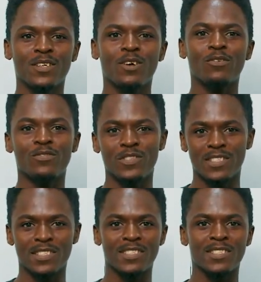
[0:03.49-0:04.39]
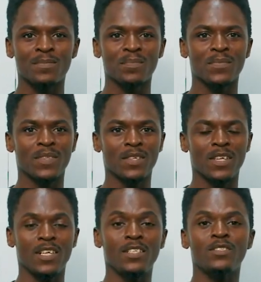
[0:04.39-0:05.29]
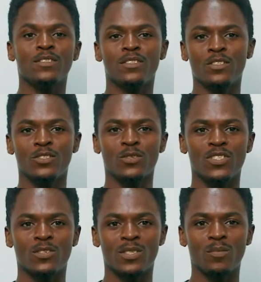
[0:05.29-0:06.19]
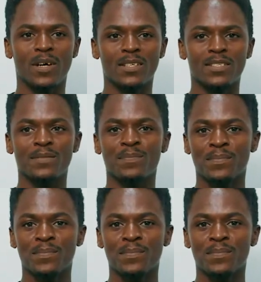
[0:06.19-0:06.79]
of physics in your study part.